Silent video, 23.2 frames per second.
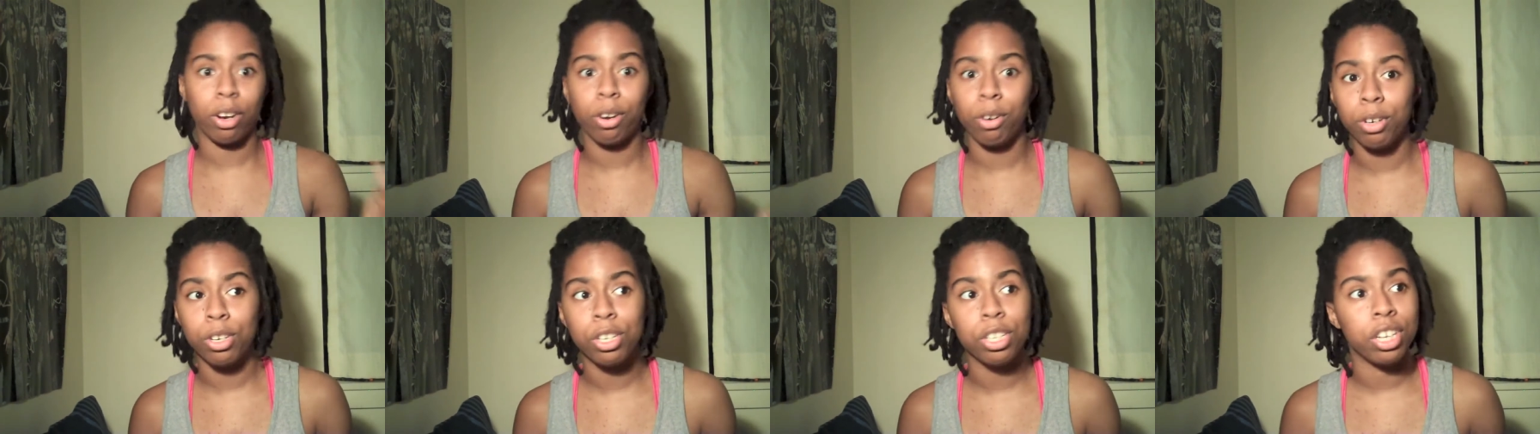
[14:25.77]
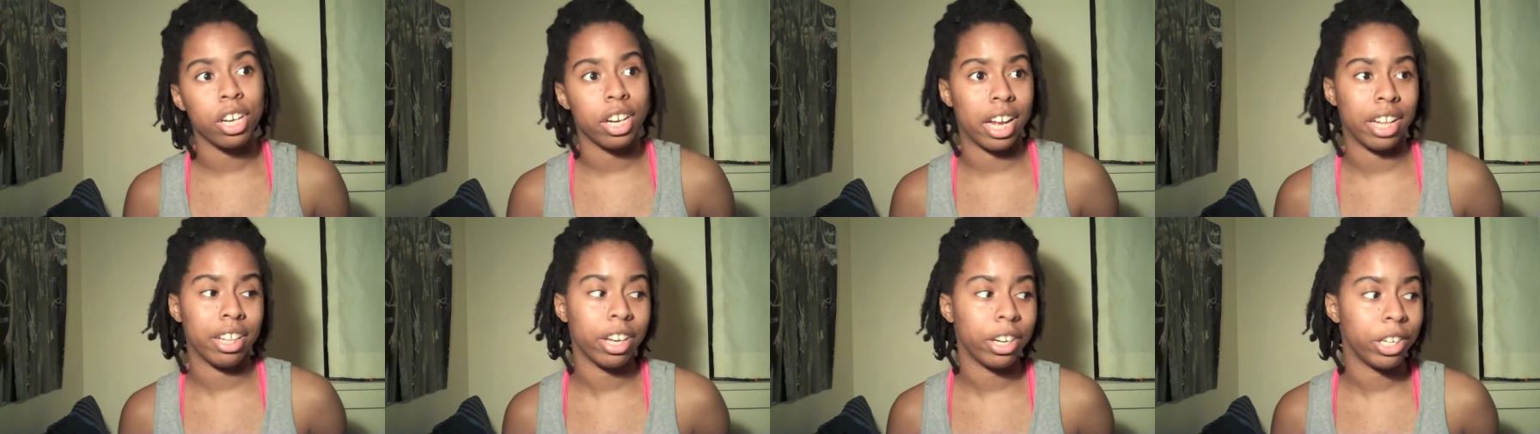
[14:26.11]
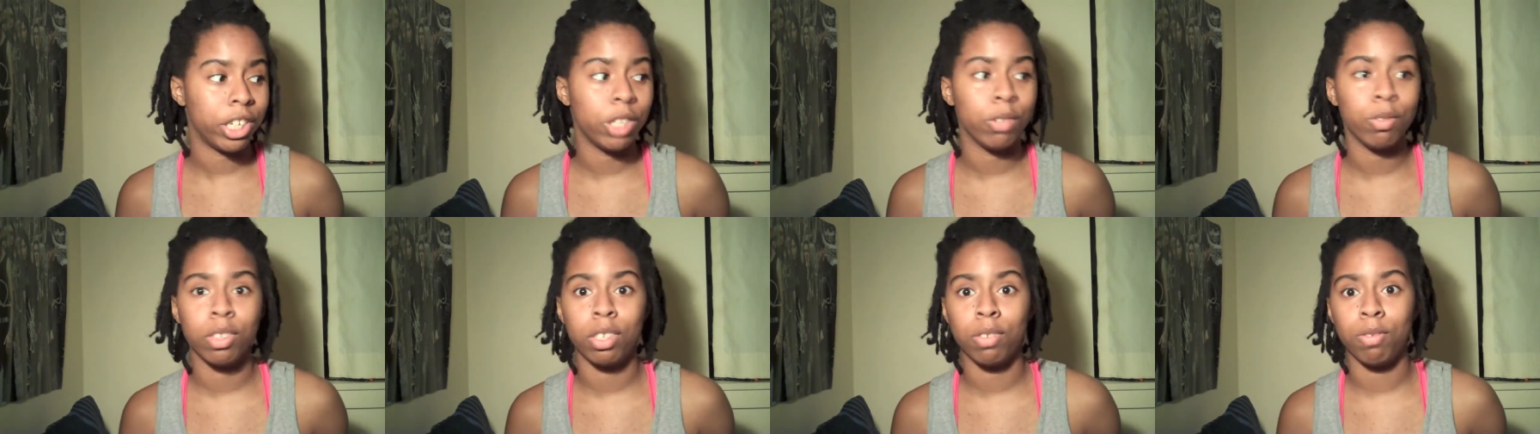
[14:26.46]
oh shit, I thought
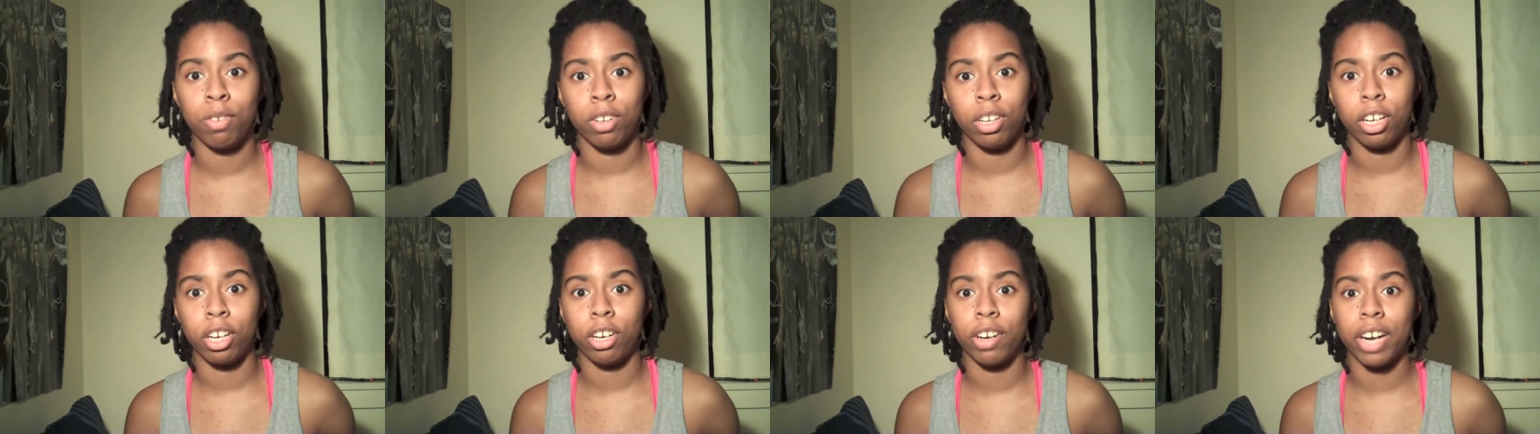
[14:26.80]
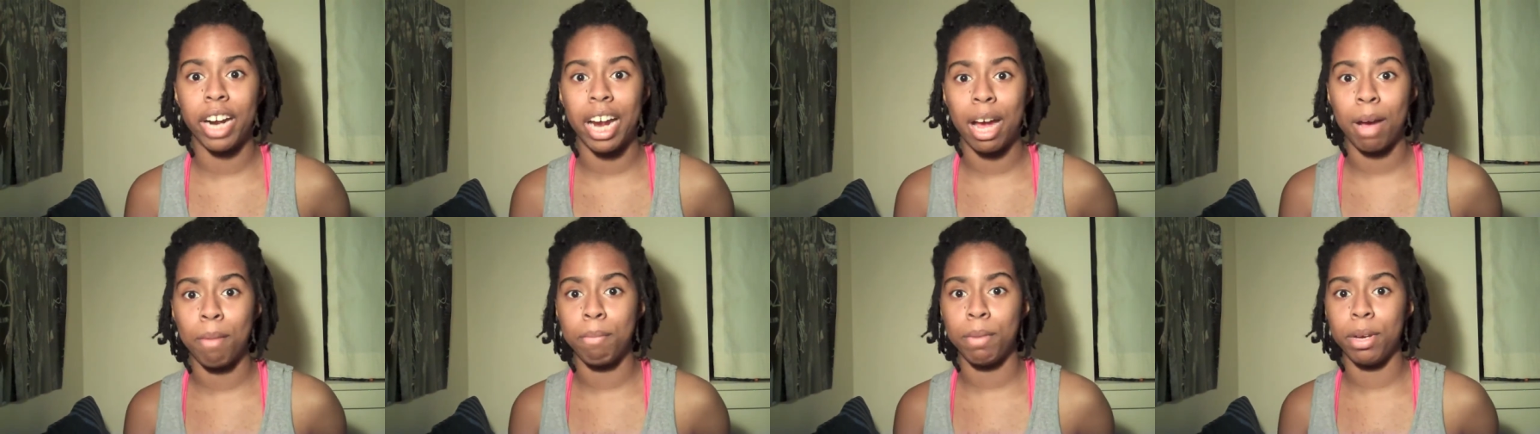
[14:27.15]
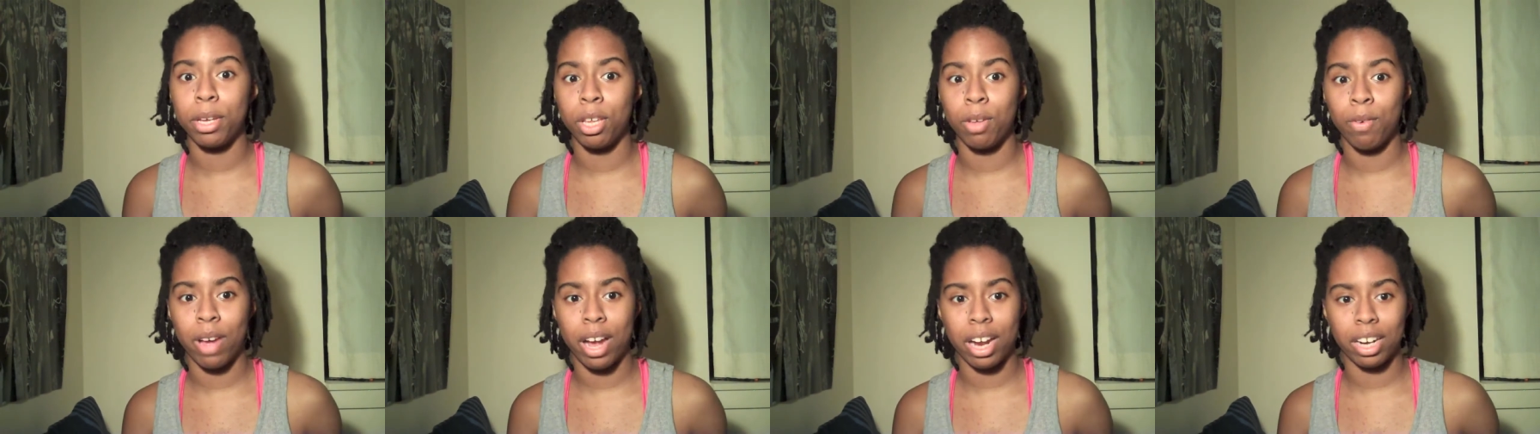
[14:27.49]
she was full of crap,
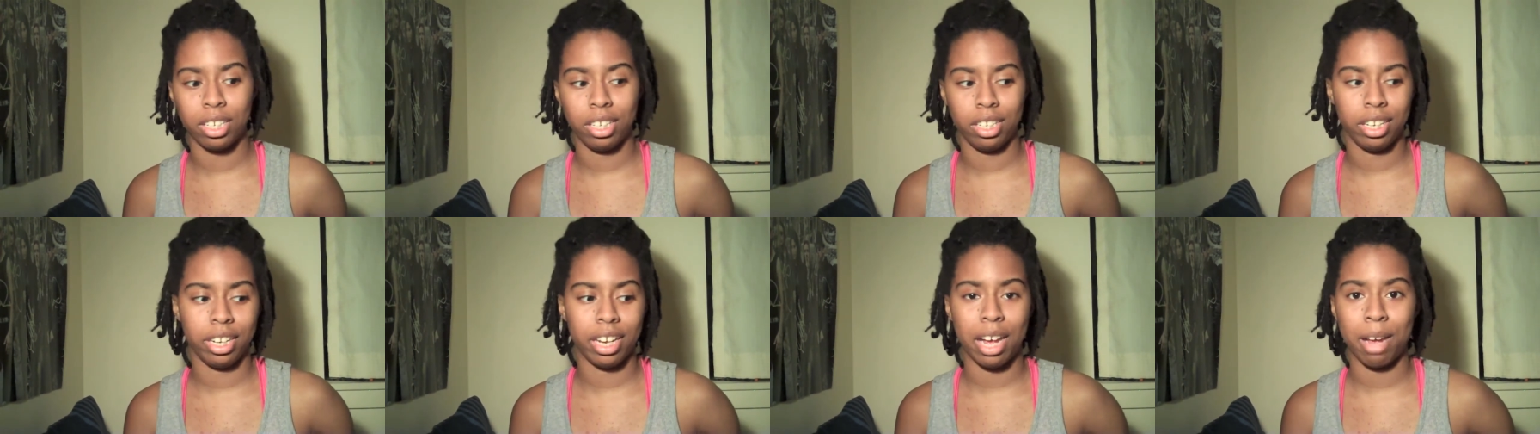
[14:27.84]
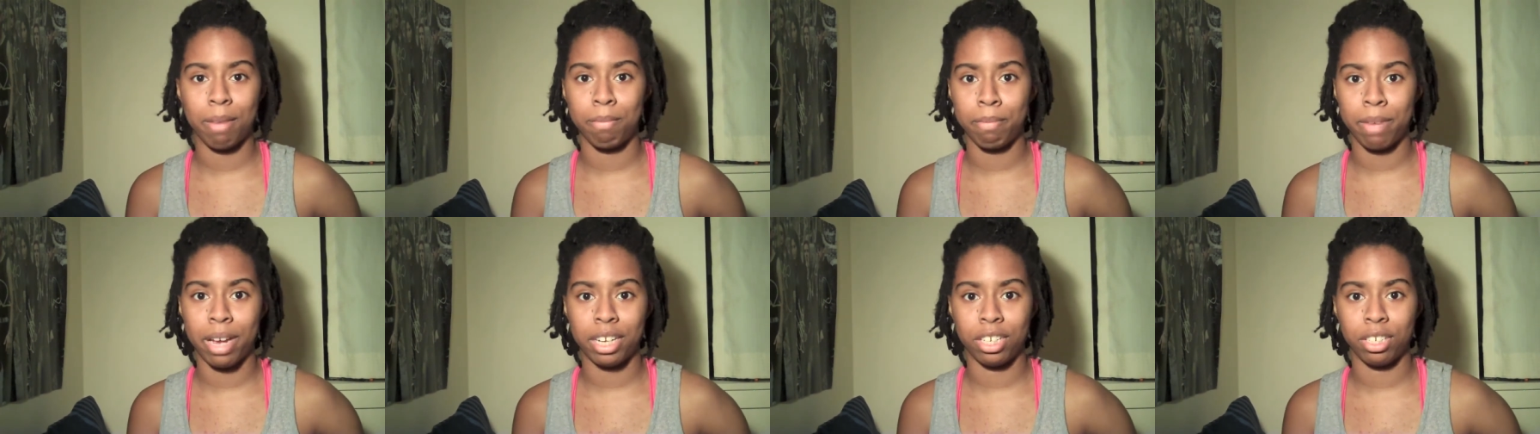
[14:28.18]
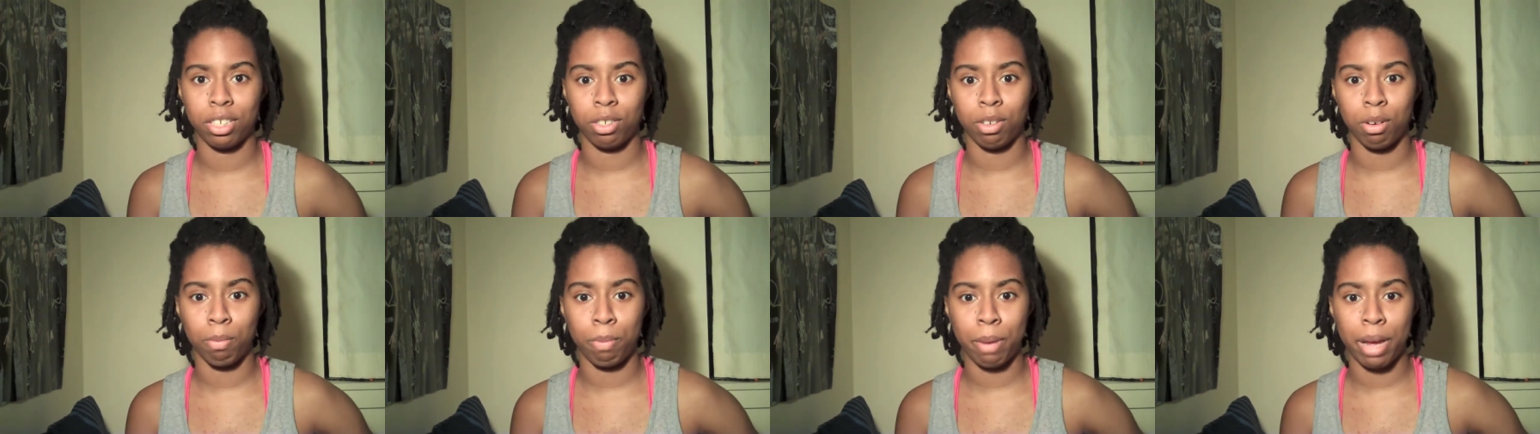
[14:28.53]
but you actually got
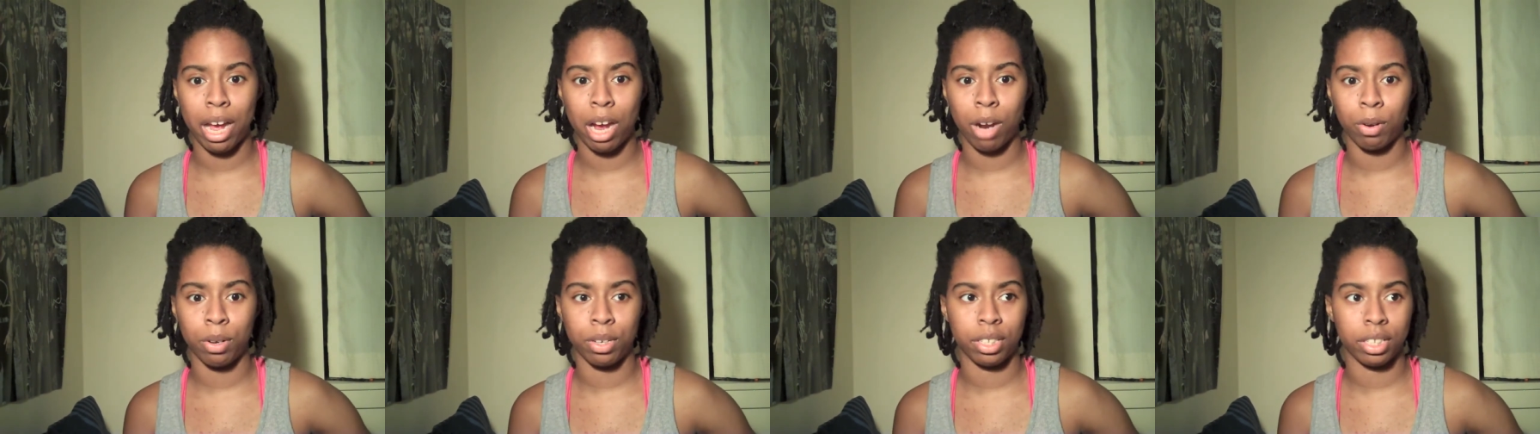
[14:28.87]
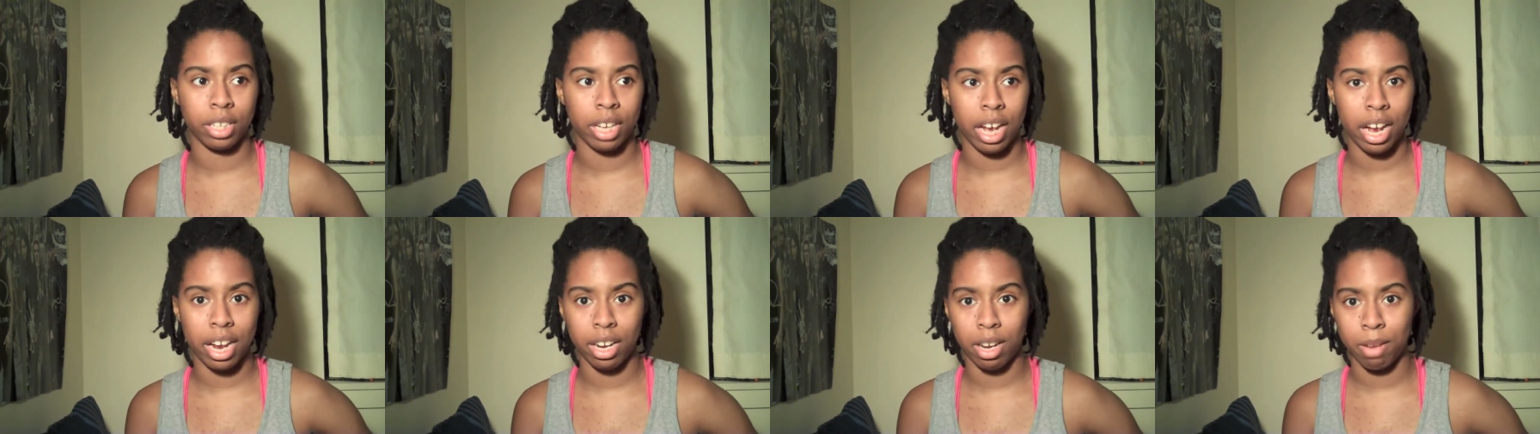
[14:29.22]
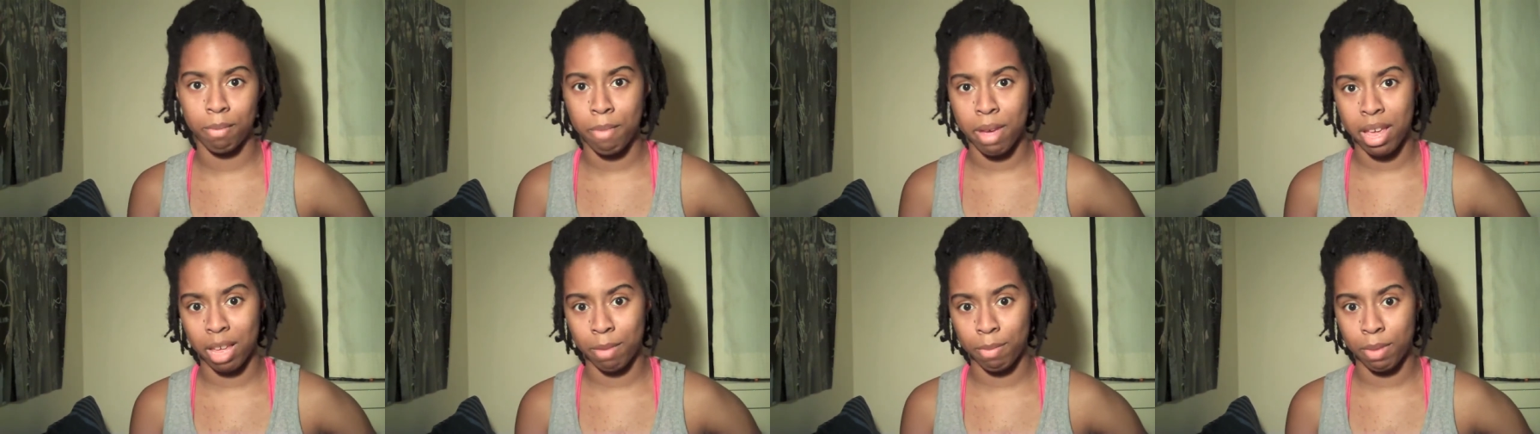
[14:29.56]
magical powers, kinda
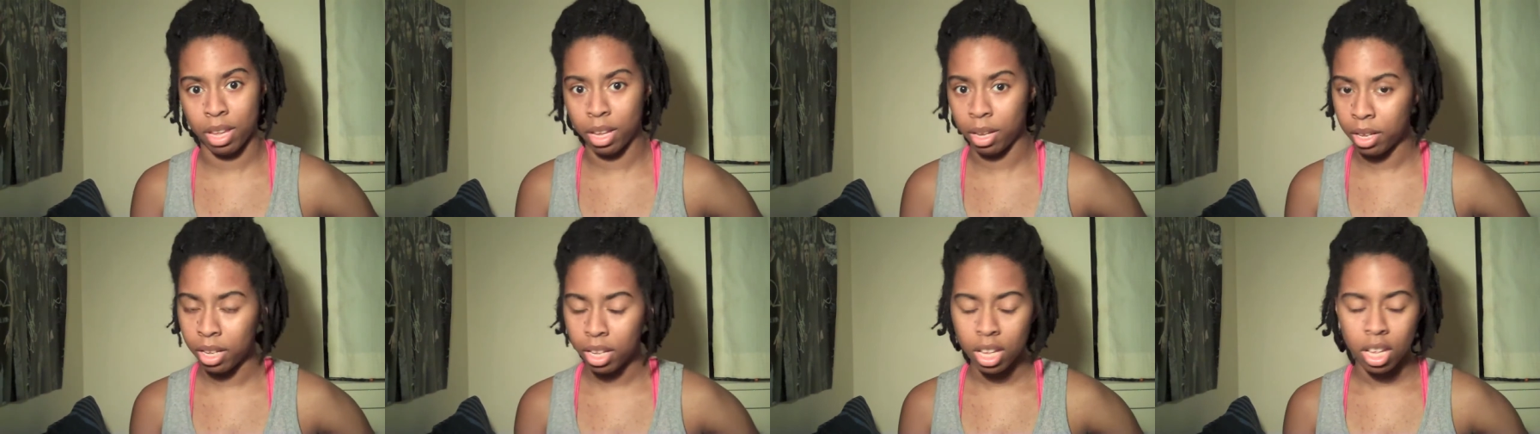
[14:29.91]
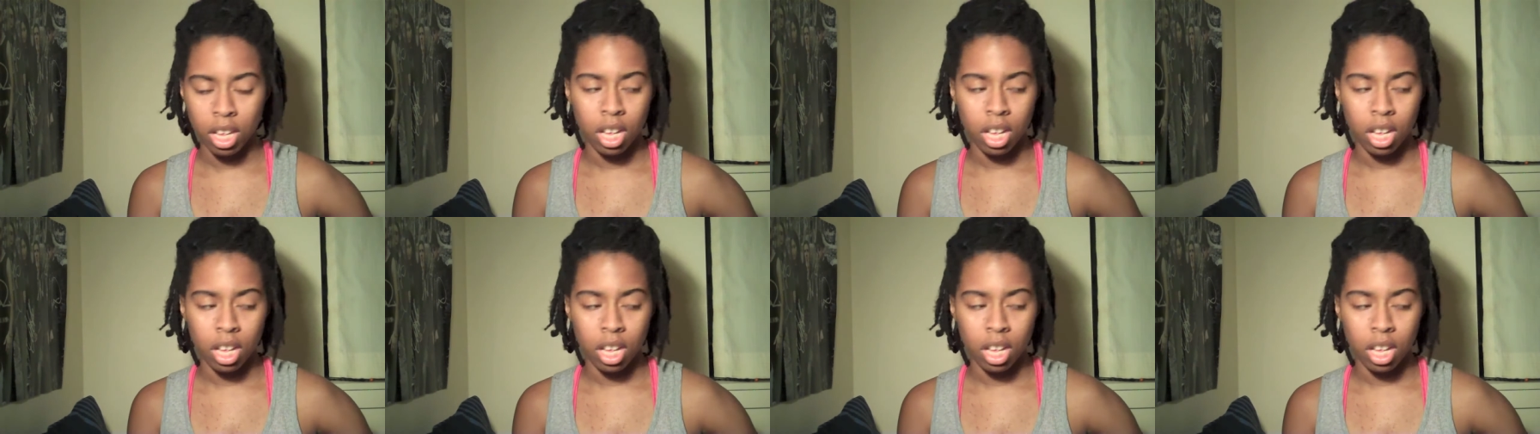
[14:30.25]
maybe.